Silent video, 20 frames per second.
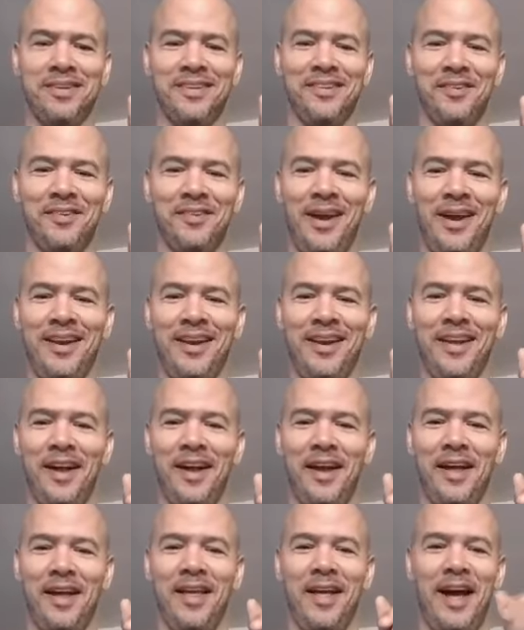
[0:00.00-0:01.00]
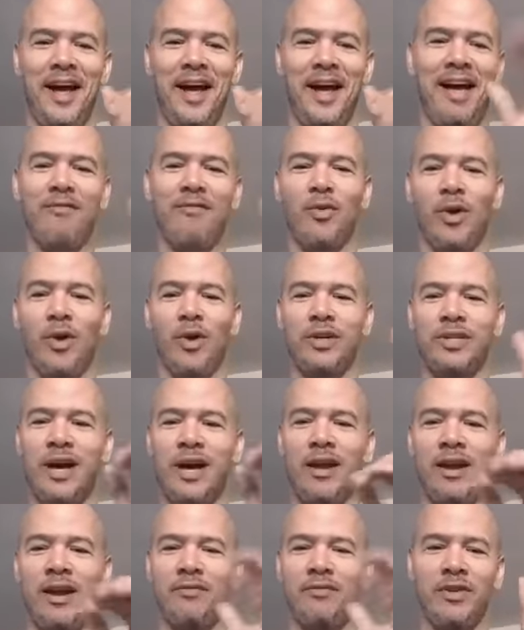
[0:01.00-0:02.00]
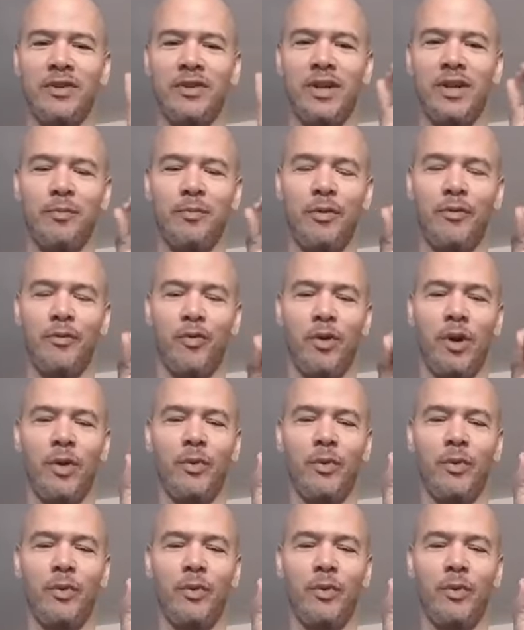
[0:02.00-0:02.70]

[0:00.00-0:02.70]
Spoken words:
Right? Yes. I haven't worked out. I've never done before.